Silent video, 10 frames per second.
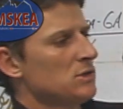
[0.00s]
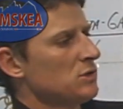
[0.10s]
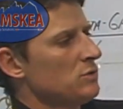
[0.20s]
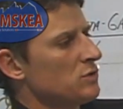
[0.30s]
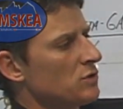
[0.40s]

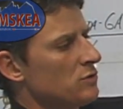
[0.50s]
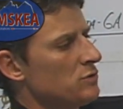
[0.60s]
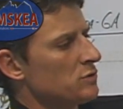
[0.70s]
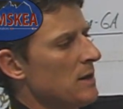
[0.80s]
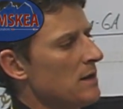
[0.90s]
these two
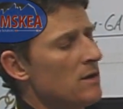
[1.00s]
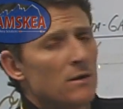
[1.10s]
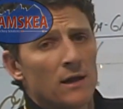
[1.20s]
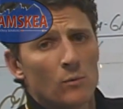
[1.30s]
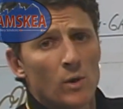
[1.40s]
screws right
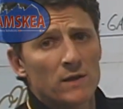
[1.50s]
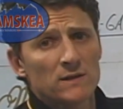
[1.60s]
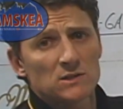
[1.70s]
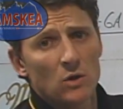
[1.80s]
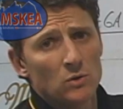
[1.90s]
here. And one of
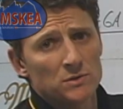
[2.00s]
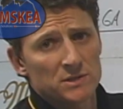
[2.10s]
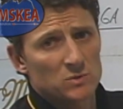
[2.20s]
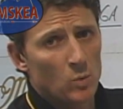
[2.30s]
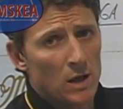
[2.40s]
these holes
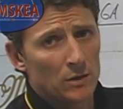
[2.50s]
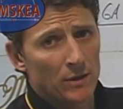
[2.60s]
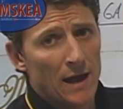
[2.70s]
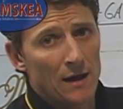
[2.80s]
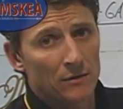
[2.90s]
is
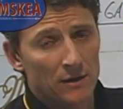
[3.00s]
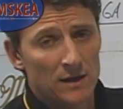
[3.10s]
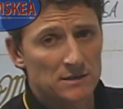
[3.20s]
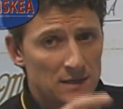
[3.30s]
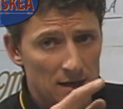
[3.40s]
wallowed out,
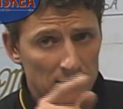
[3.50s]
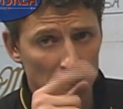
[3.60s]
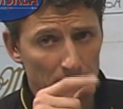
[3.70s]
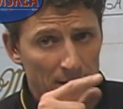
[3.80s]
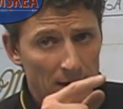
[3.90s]
okay? It's got a
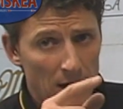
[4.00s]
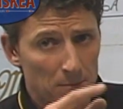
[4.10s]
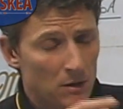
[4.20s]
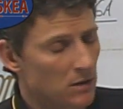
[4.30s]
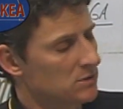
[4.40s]
little bit of
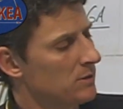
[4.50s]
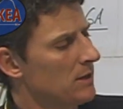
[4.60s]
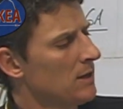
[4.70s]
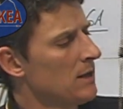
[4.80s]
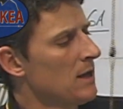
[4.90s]
oblong to it.
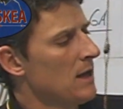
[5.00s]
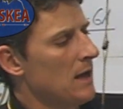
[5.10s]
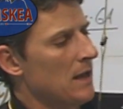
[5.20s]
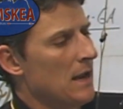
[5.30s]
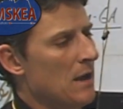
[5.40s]

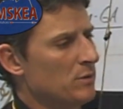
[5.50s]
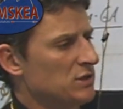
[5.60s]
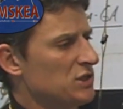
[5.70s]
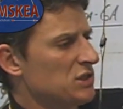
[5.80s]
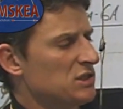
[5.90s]
And I
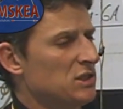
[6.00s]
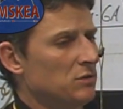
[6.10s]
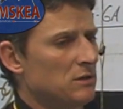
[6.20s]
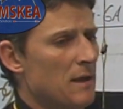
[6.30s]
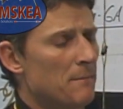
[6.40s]
would just
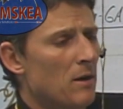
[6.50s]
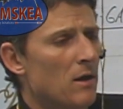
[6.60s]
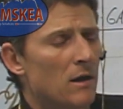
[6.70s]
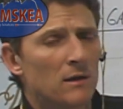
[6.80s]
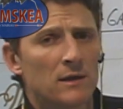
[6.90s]
tilt that
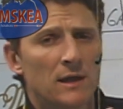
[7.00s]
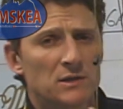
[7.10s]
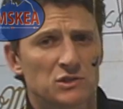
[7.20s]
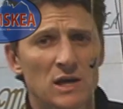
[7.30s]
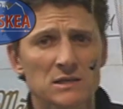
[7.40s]
bar and
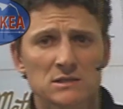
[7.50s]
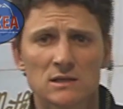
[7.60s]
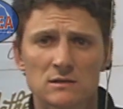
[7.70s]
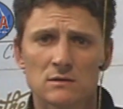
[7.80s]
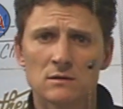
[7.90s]
adjust it